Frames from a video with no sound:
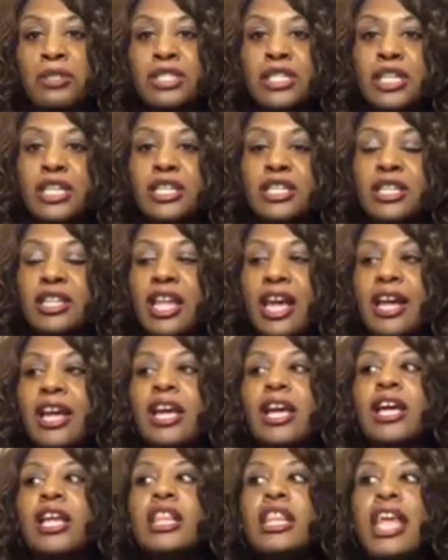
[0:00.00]
And
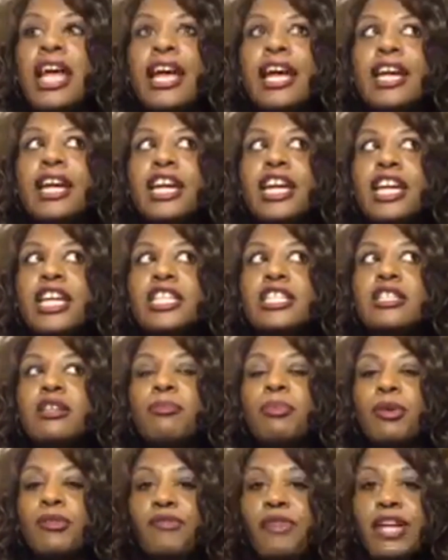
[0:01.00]
like it's a
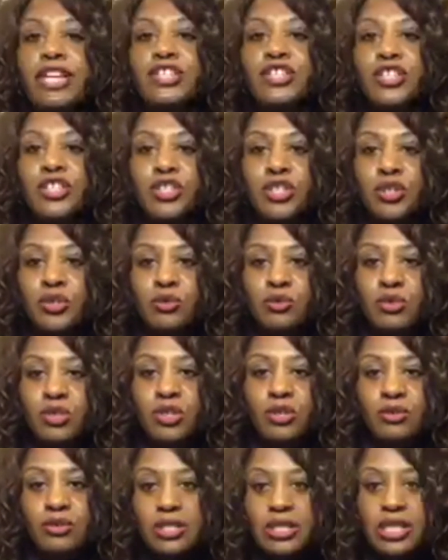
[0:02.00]
profession.
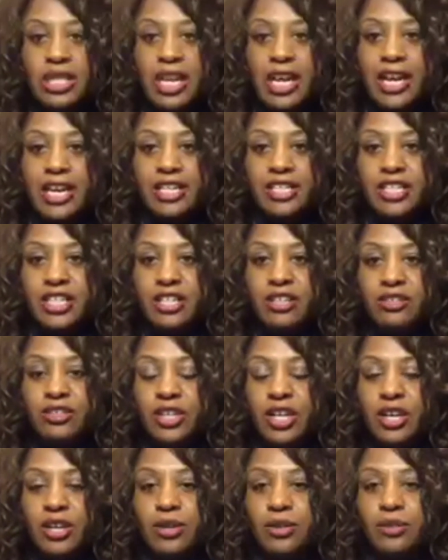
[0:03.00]
You slang
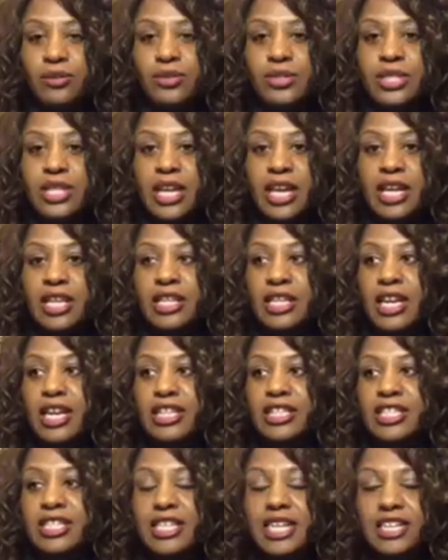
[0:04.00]
dildos
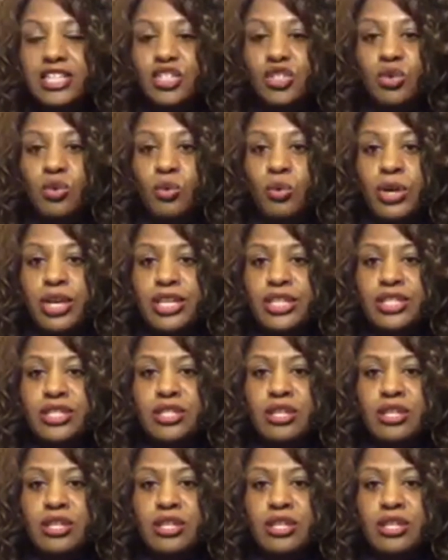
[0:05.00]
and sex toys.